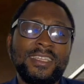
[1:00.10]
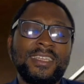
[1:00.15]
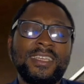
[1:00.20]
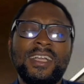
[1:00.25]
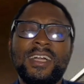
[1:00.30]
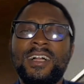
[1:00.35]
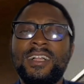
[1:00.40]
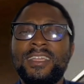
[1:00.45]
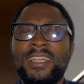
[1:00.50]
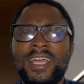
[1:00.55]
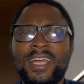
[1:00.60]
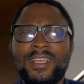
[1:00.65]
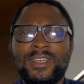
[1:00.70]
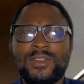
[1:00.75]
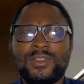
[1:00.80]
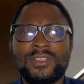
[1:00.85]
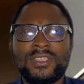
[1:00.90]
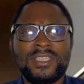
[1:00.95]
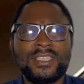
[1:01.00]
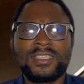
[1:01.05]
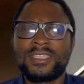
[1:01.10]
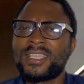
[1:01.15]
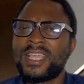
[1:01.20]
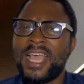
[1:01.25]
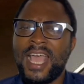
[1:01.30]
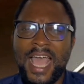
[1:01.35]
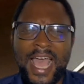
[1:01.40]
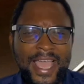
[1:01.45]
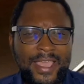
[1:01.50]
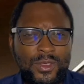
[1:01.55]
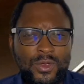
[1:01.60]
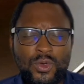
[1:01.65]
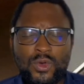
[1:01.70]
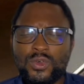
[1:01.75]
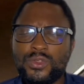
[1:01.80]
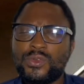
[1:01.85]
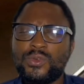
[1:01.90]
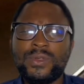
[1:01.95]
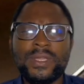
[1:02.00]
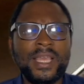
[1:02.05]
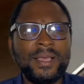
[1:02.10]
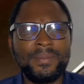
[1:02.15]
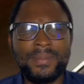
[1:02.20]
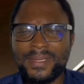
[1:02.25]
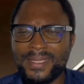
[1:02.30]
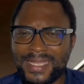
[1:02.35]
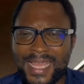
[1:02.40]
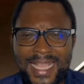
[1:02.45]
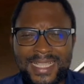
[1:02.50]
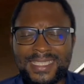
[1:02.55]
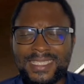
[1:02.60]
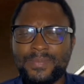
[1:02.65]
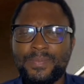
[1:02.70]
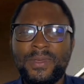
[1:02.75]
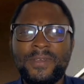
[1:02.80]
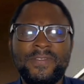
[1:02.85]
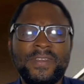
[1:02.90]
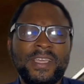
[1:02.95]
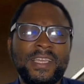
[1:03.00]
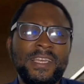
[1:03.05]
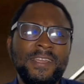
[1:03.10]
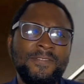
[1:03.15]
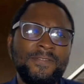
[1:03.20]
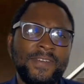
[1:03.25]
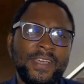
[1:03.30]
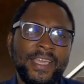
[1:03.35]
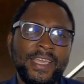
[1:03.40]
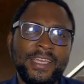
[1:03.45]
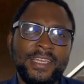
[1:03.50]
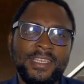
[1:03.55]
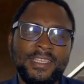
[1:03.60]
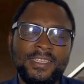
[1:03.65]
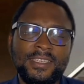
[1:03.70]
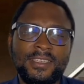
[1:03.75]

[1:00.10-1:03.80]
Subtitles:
clinical diagnosis, and you go through them, that's perfectly fine.